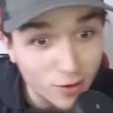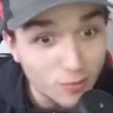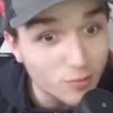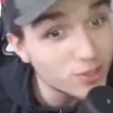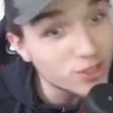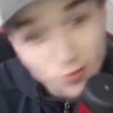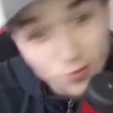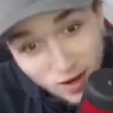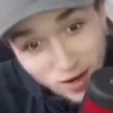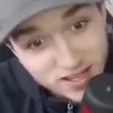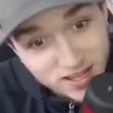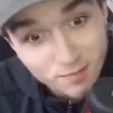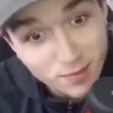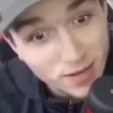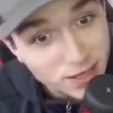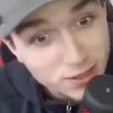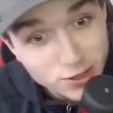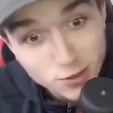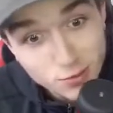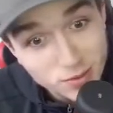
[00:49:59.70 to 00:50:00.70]
which is why they've
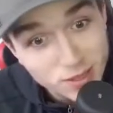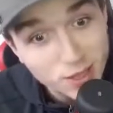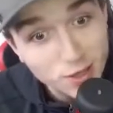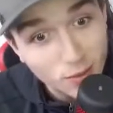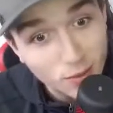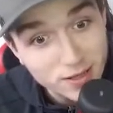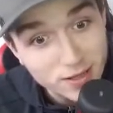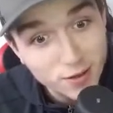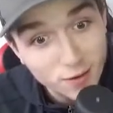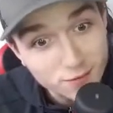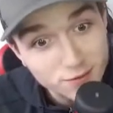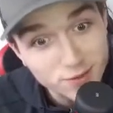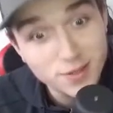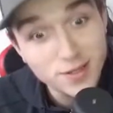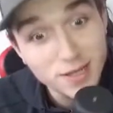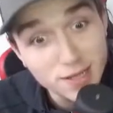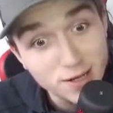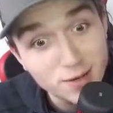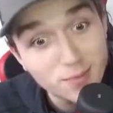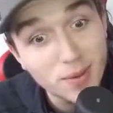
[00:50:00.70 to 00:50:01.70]
been doing it quite often,
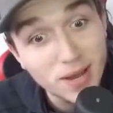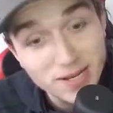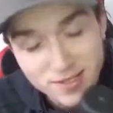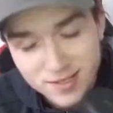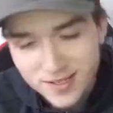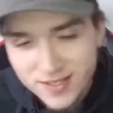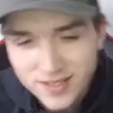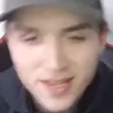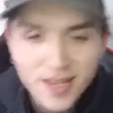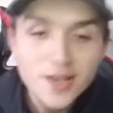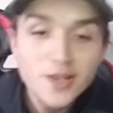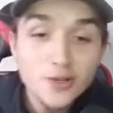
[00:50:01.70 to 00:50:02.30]
the little bastards. So